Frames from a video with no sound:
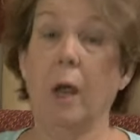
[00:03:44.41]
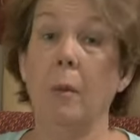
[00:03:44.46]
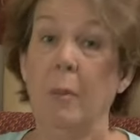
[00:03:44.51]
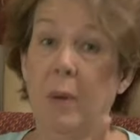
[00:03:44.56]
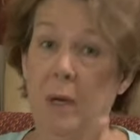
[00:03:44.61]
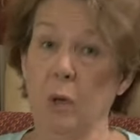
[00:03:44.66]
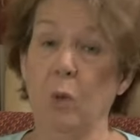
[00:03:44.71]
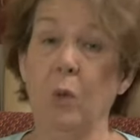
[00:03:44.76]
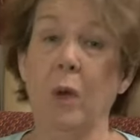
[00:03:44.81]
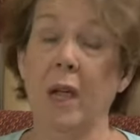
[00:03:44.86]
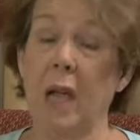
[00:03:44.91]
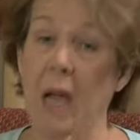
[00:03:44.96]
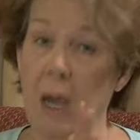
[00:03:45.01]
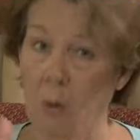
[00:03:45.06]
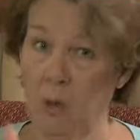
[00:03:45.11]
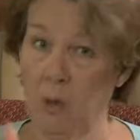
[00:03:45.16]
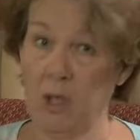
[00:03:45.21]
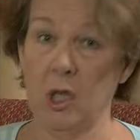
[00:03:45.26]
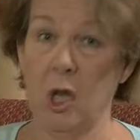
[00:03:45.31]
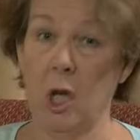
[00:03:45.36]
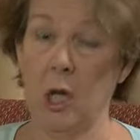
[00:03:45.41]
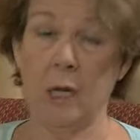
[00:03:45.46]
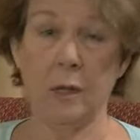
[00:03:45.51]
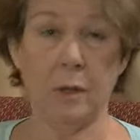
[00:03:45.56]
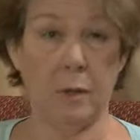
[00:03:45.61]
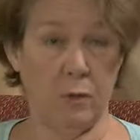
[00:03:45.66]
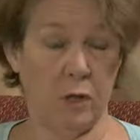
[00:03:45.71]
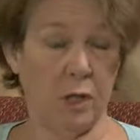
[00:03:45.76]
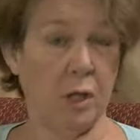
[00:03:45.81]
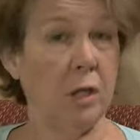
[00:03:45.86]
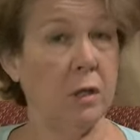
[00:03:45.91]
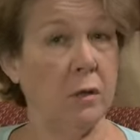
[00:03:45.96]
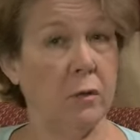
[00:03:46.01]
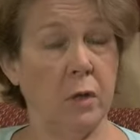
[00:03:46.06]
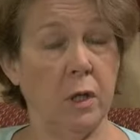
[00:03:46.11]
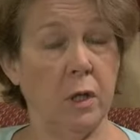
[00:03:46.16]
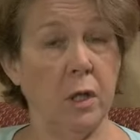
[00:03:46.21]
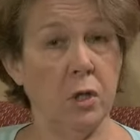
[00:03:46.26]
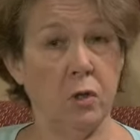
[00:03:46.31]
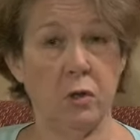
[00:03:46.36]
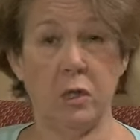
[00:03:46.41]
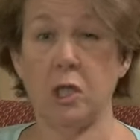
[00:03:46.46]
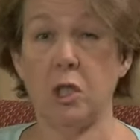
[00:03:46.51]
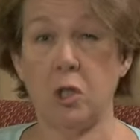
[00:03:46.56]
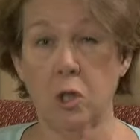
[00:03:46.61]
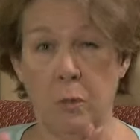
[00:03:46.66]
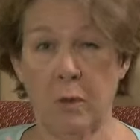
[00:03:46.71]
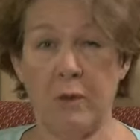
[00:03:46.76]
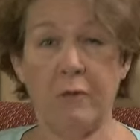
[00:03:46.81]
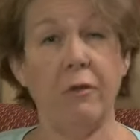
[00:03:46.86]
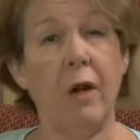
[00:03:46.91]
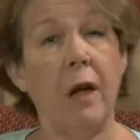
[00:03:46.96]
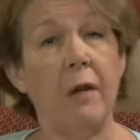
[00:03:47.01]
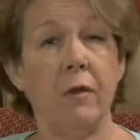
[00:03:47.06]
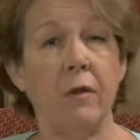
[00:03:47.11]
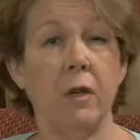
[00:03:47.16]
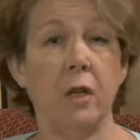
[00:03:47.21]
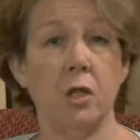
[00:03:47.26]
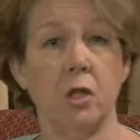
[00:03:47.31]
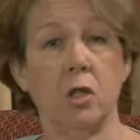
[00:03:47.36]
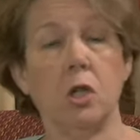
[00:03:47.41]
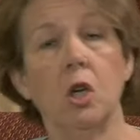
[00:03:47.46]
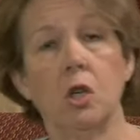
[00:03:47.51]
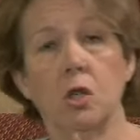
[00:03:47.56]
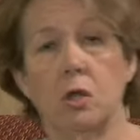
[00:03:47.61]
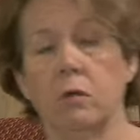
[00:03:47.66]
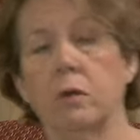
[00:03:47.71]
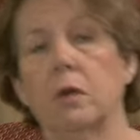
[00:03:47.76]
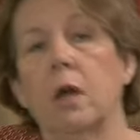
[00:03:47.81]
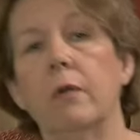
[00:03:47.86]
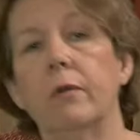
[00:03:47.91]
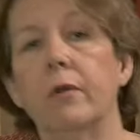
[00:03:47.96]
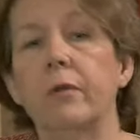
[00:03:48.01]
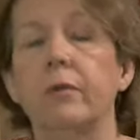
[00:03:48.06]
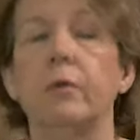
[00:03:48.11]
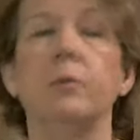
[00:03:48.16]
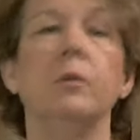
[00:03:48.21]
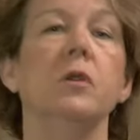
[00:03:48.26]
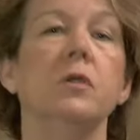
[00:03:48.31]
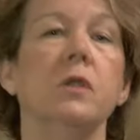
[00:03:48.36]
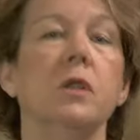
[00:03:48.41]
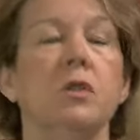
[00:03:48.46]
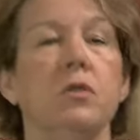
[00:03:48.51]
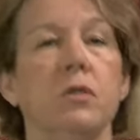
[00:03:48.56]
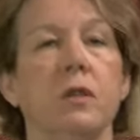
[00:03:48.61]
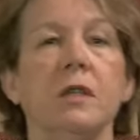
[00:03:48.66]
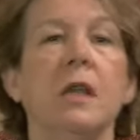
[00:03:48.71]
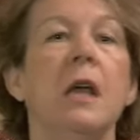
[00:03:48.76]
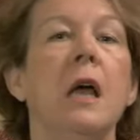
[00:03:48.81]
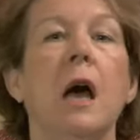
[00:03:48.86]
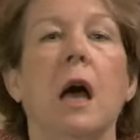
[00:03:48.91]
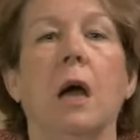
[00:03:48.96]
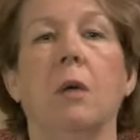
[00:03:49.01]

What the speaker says: And by the way, I was not, as a result of the injuries, it took me 5 years to recover from those injuries.